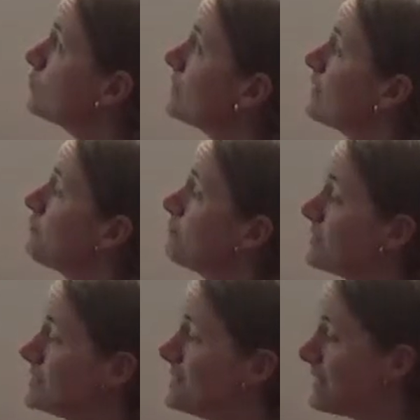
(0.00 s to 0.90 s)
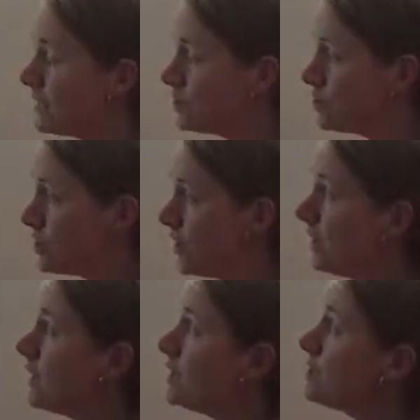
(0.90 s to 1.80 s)
with a fuzzy edge.
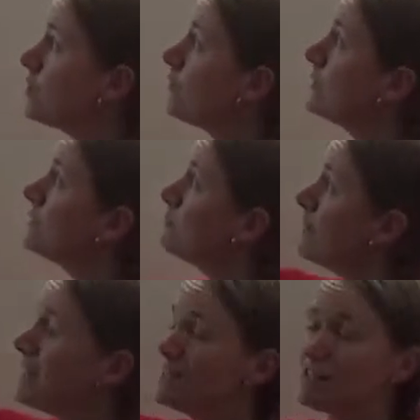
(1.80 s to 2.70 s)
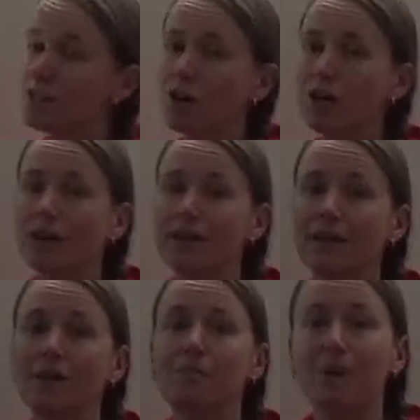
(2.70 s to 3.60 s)
So it's based on
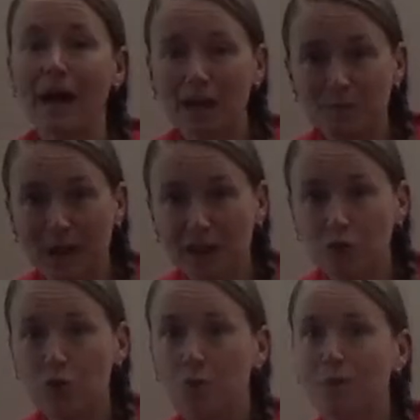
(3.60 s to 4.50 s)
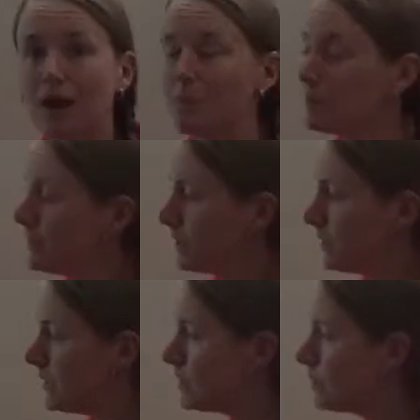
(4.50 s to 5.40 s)
a mathematical
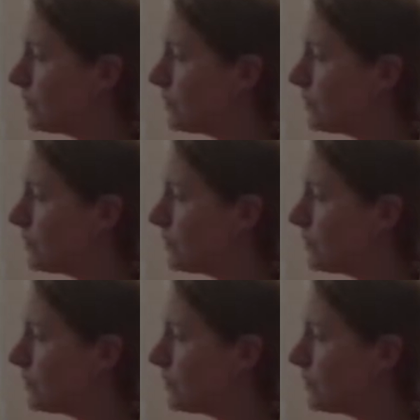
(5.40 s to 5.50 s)
probability. So